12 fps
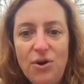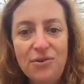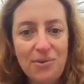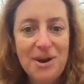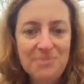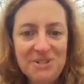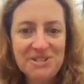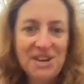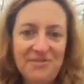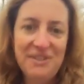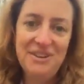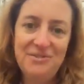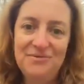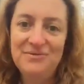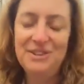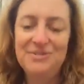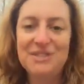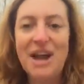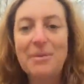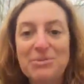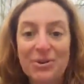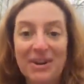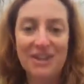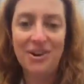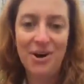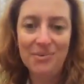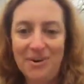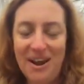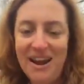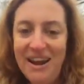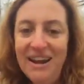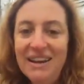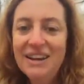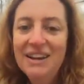overwhelmed yourself and you've stopped doing it all, right?